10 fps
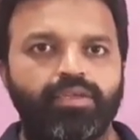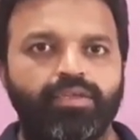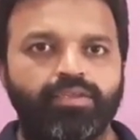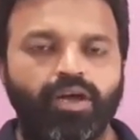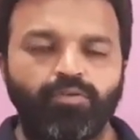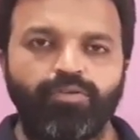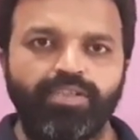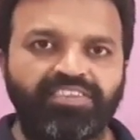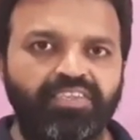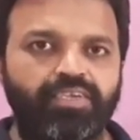Now we
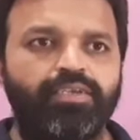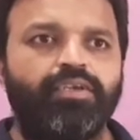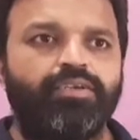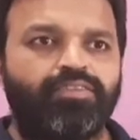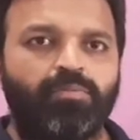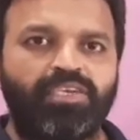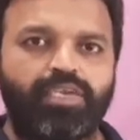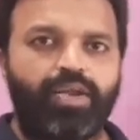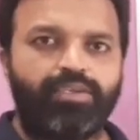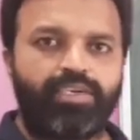will see some
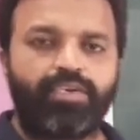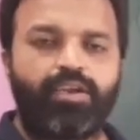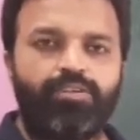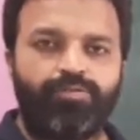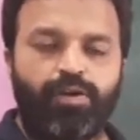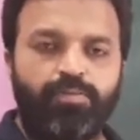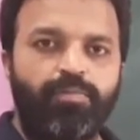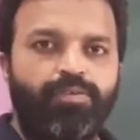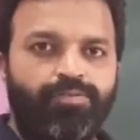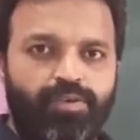jet
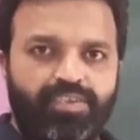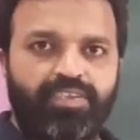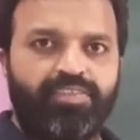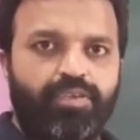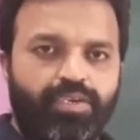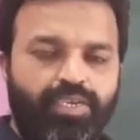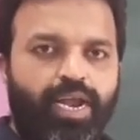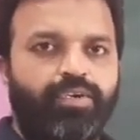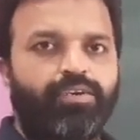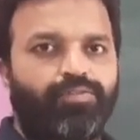transform for the
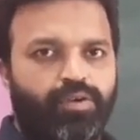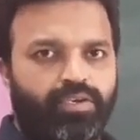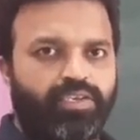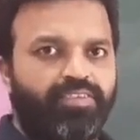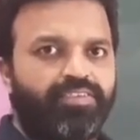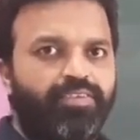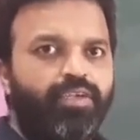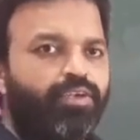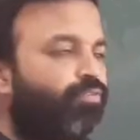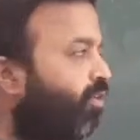standard
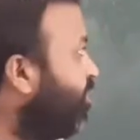functions. For